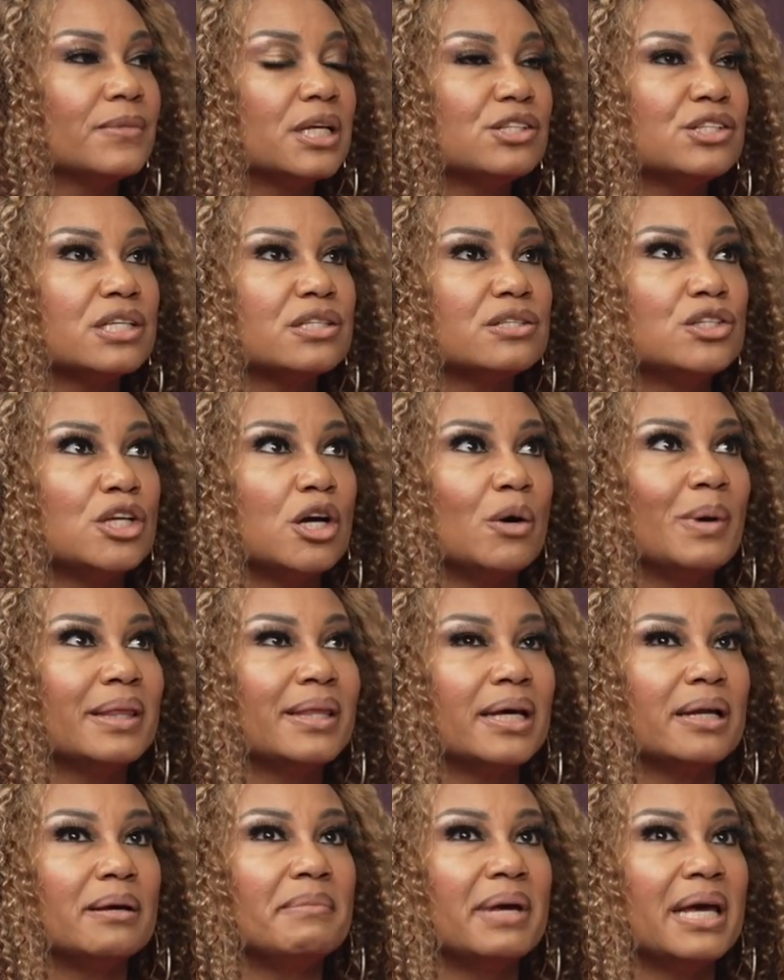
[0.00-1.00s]
Just knowing
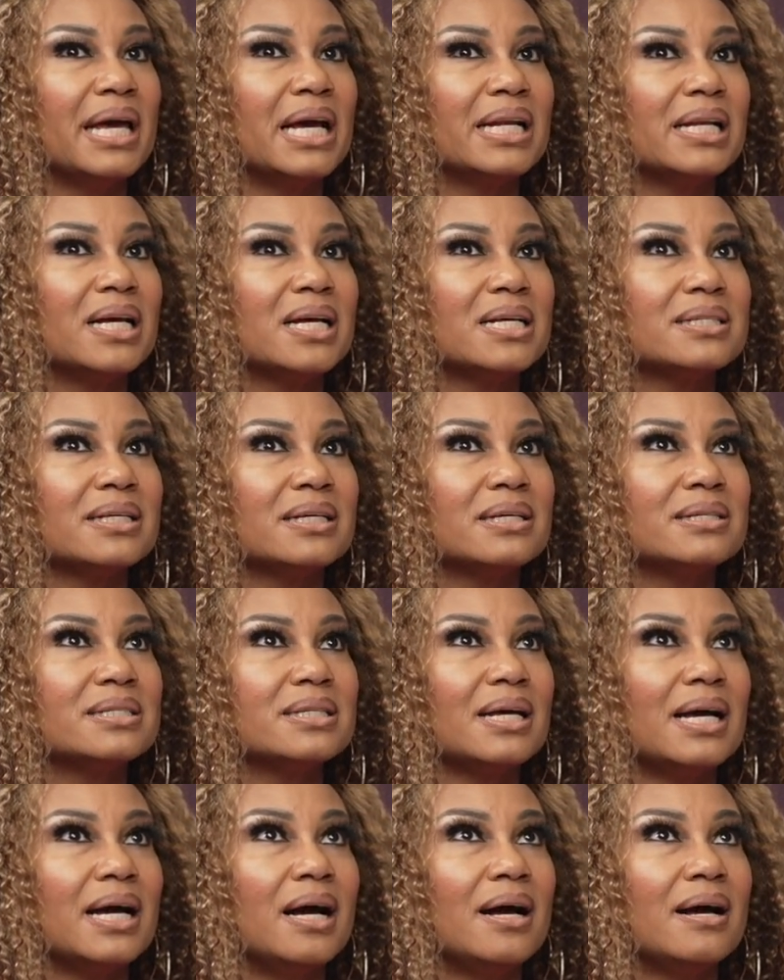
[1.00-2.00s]
that a man doesn't
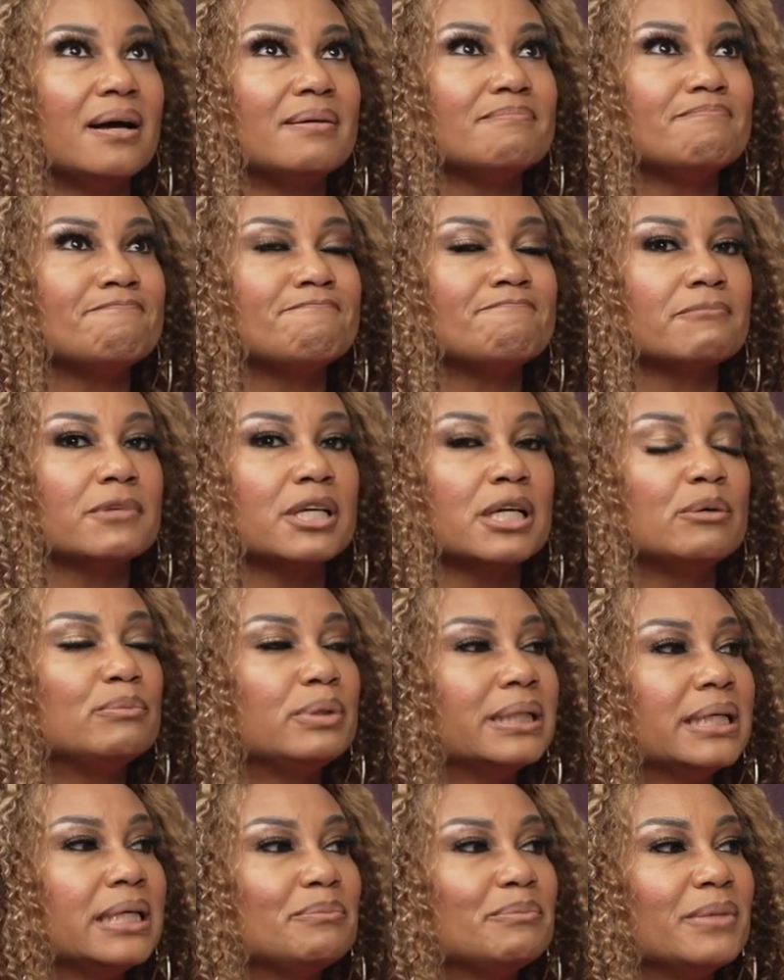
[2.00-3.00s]

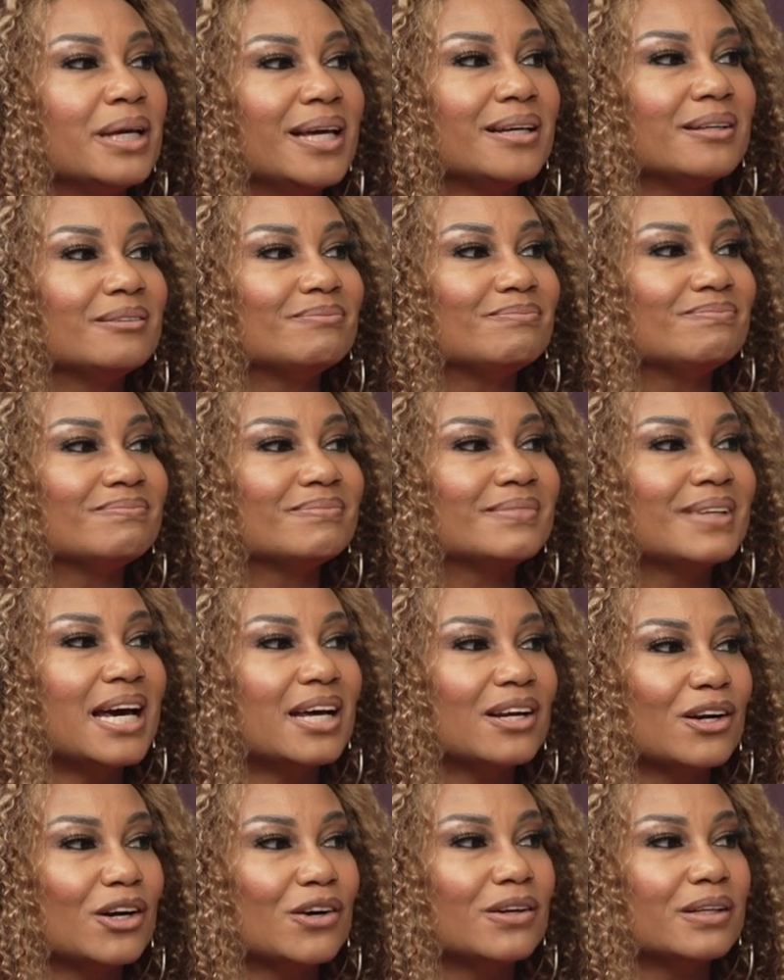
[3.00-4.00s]
complete me
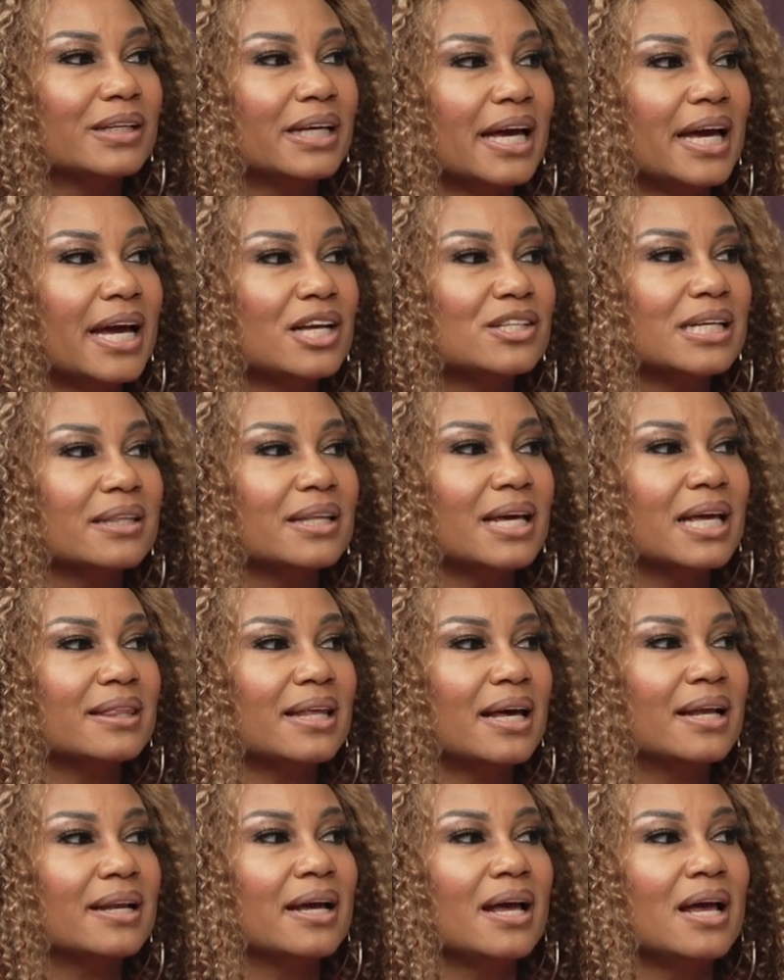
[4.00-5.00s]
at an early age. I think
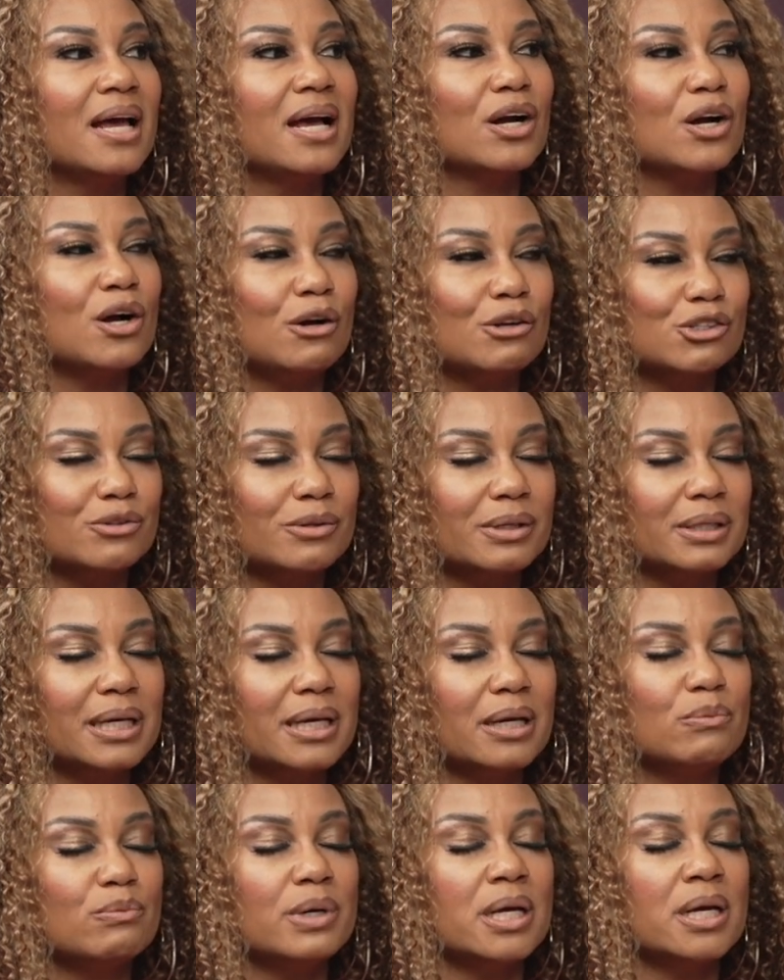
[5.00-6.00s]
that
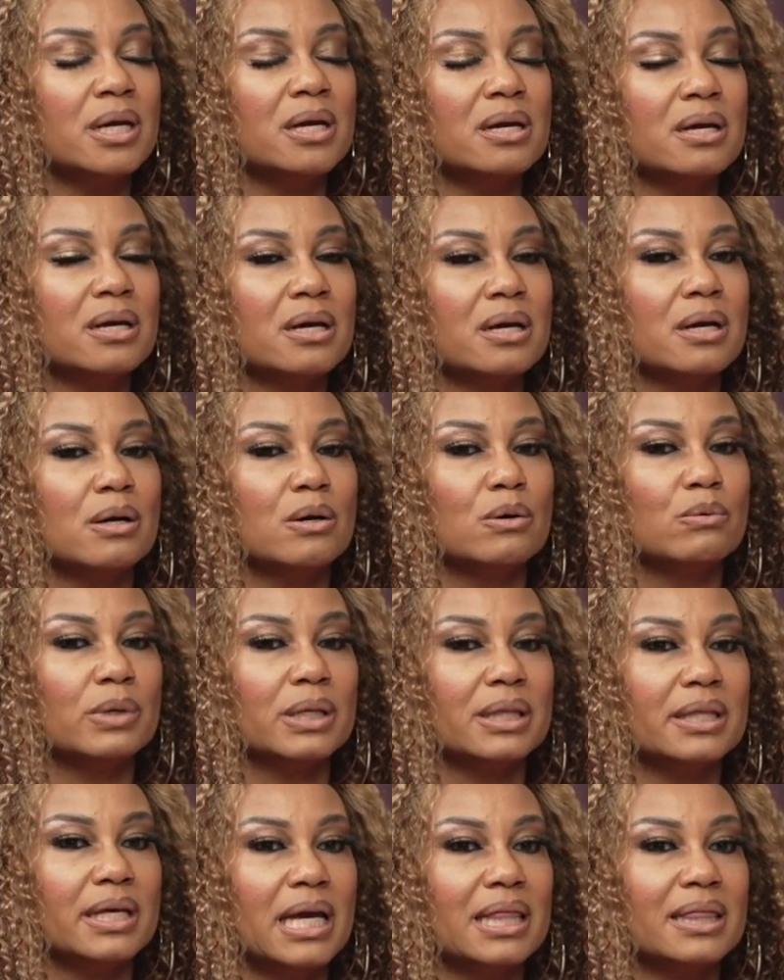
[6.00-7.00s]
culturally we
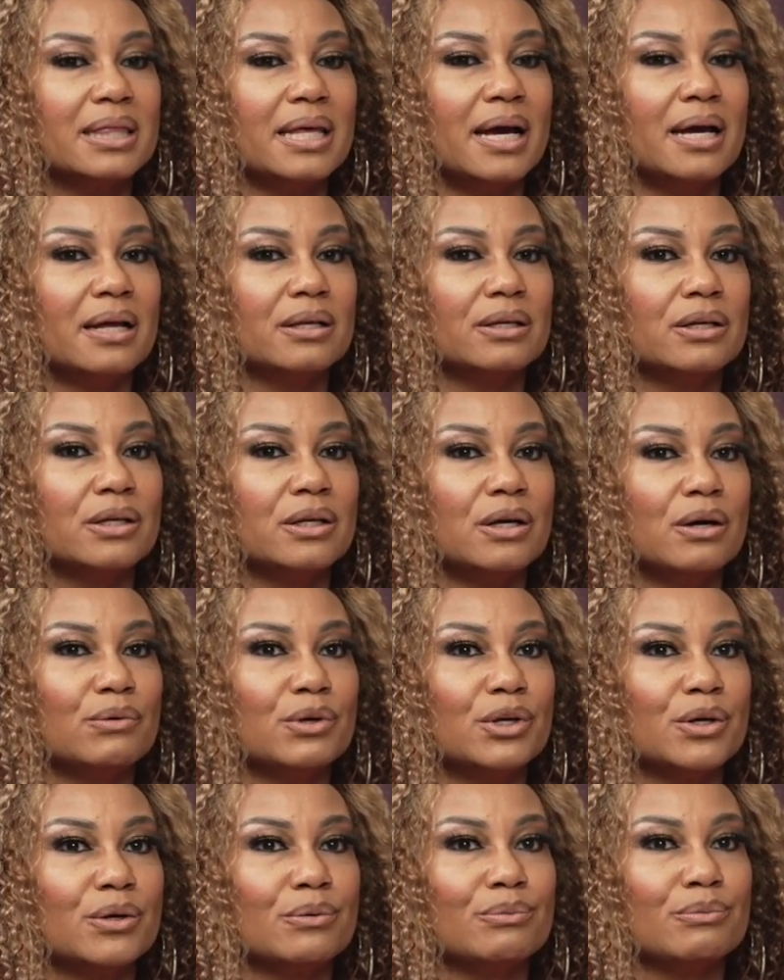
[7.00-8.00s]
would think that,
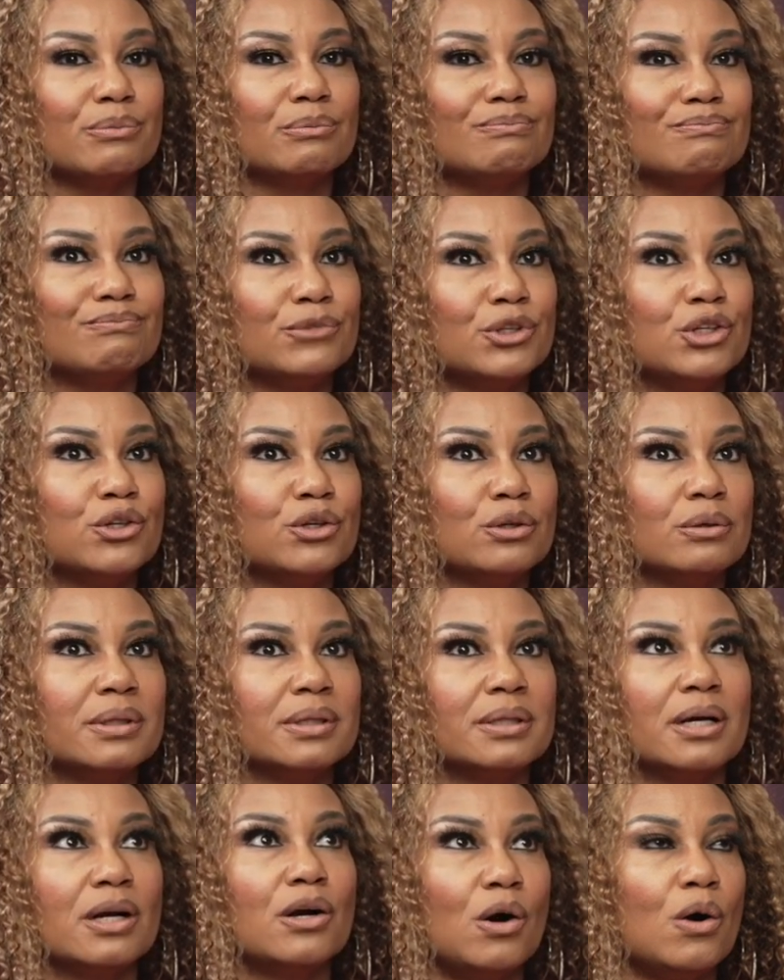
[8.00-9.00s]

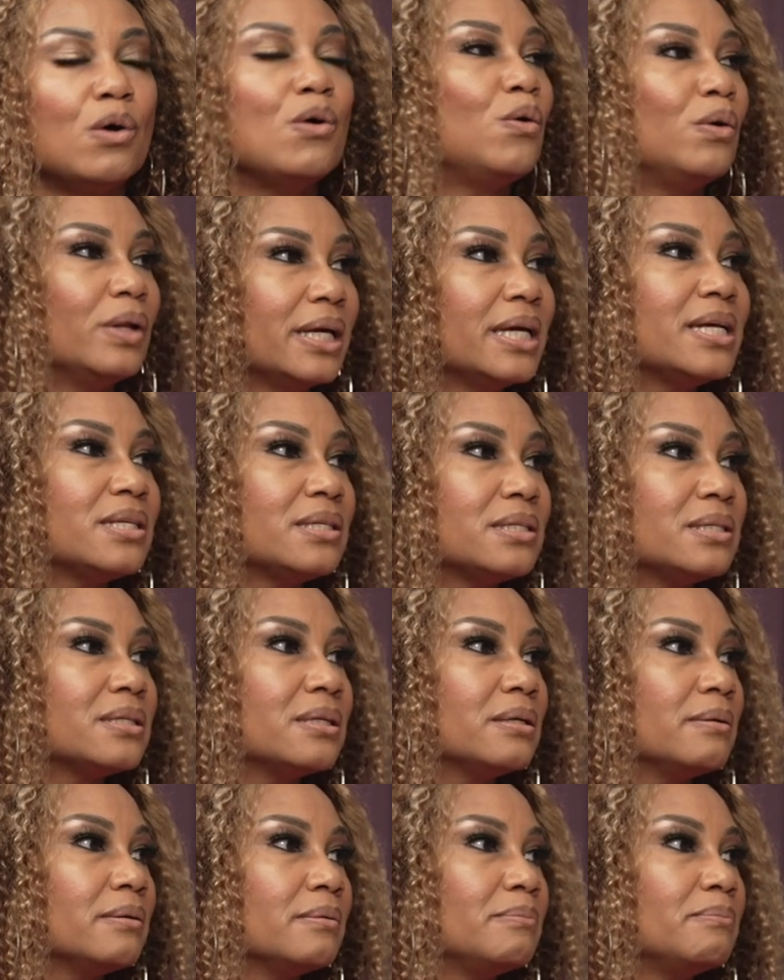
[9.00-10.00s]
the goal is
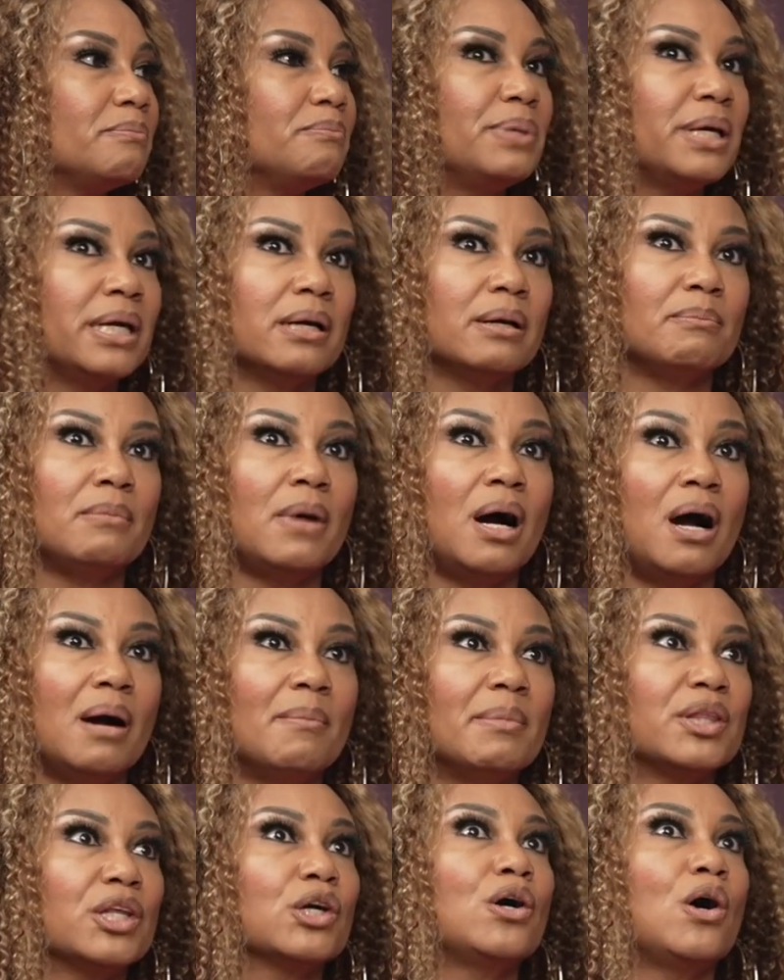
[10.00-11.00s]
to be a
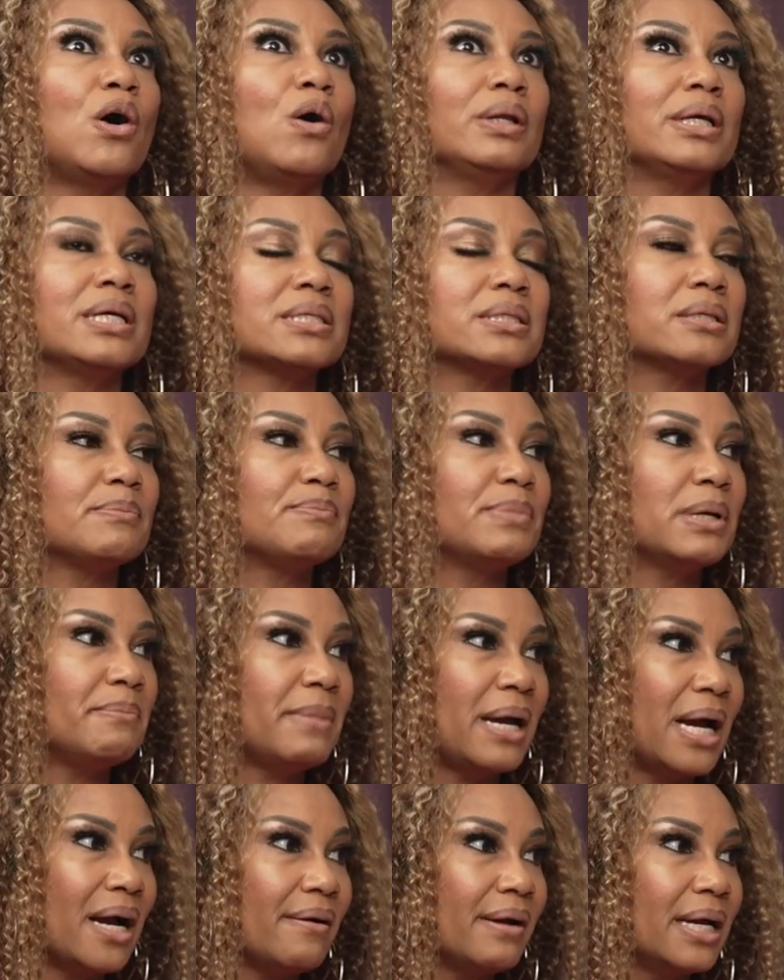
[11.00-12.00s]
mom and the goal is to be
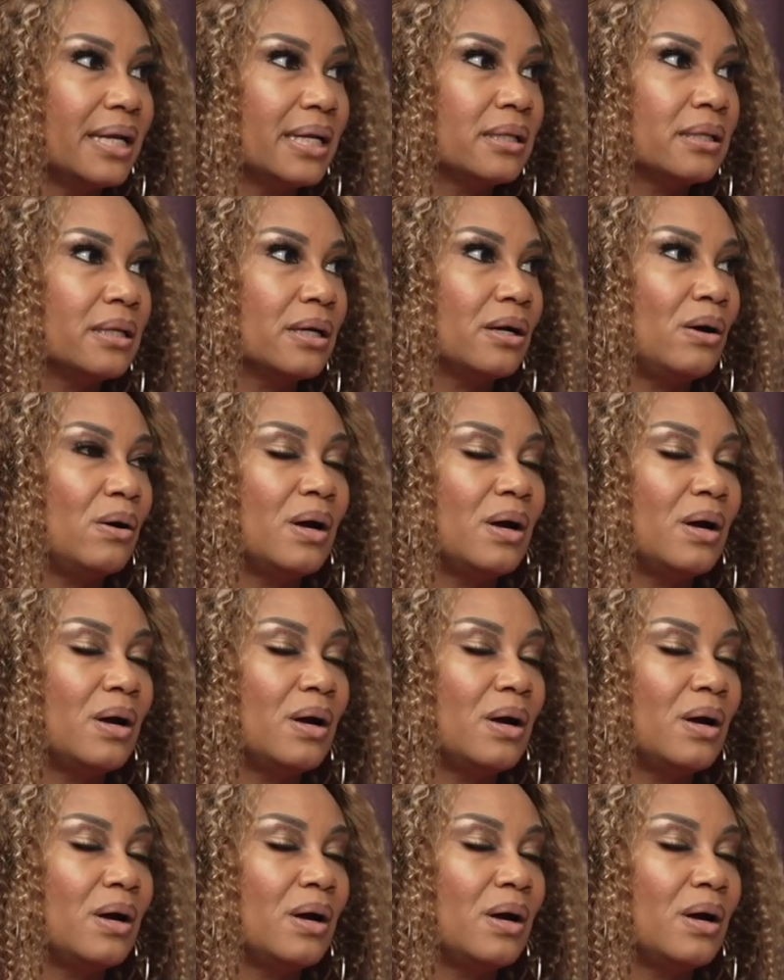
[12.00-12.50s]
married and